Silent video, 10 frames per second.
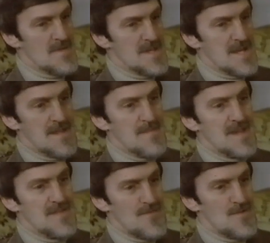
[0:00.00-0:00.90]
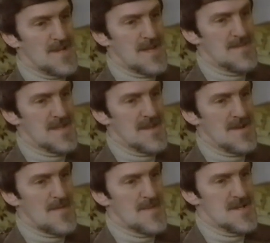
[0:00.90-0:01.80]
shall we say, the best four teams in
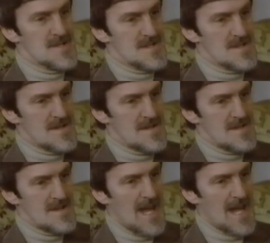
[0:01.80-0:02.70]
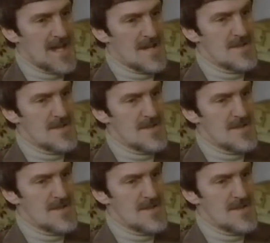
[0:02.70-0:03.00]
the competition and